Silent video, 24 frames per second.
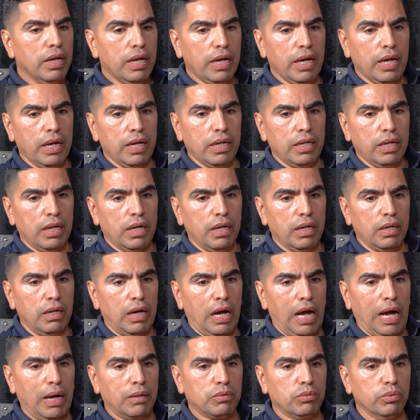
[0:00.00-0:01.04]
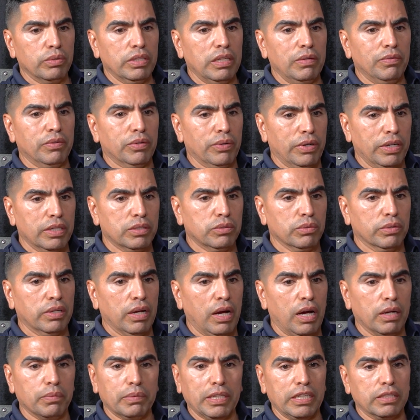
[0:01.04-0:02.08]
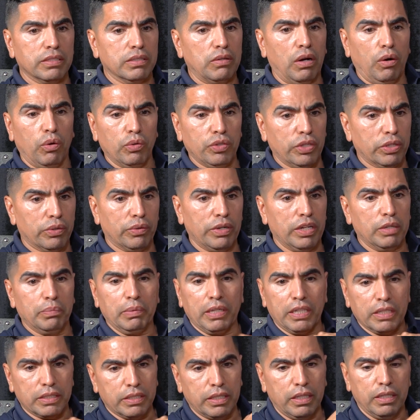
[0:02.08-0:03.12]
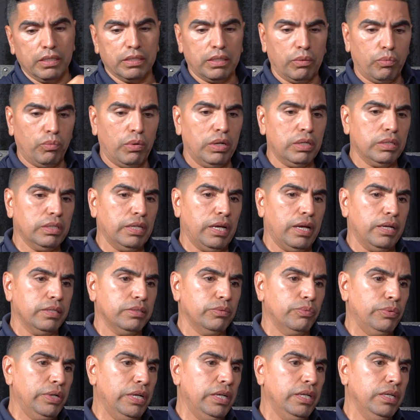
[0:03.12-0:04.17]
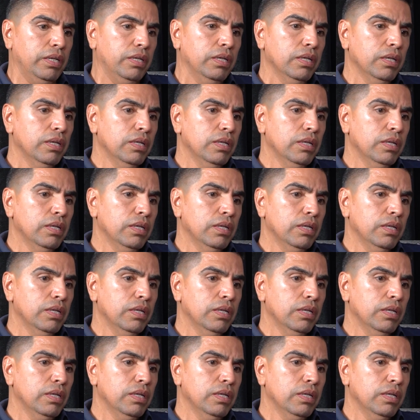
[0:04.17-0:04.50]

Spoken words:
And I had to give credit to God, because all the credit, because He's the one that really,